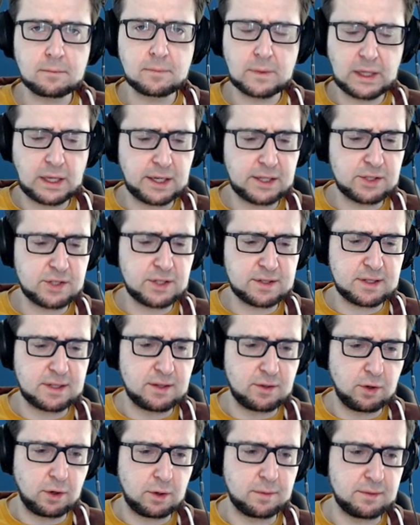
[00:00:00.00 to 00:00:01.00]
like just a
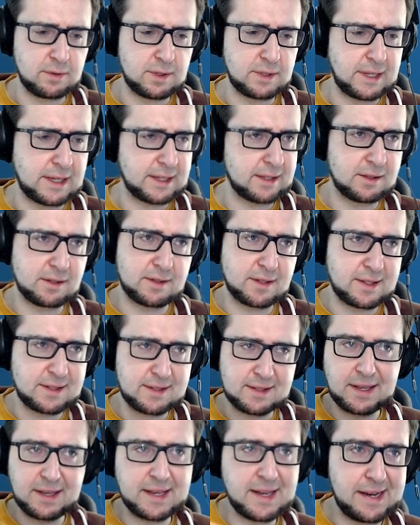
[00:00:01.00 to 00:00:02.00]
normal, like it's,
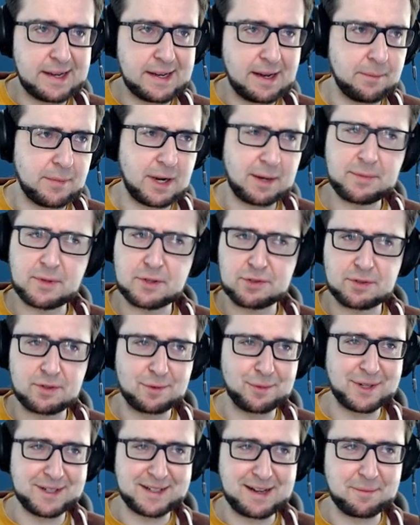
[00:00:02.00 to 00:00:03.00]
it's a number. I'm not sure
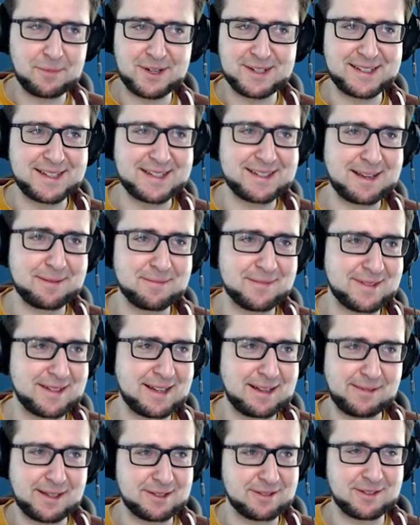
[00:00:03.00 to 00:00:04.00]
what number it is. I'm,
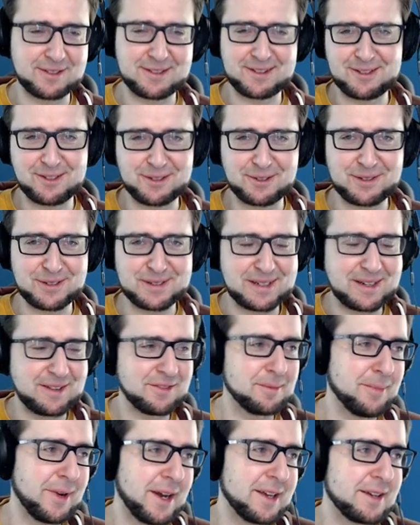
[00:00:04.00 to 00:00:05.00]
I'm like not, not good enough
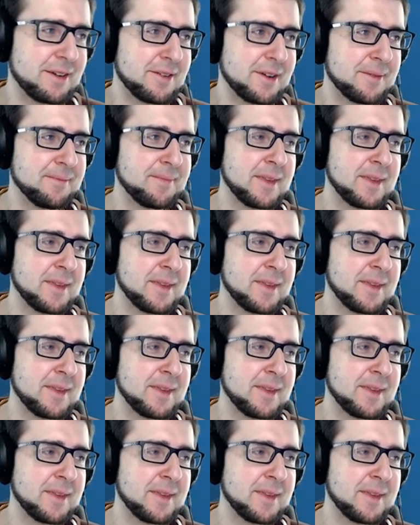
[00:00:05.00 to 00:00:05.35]
in binary.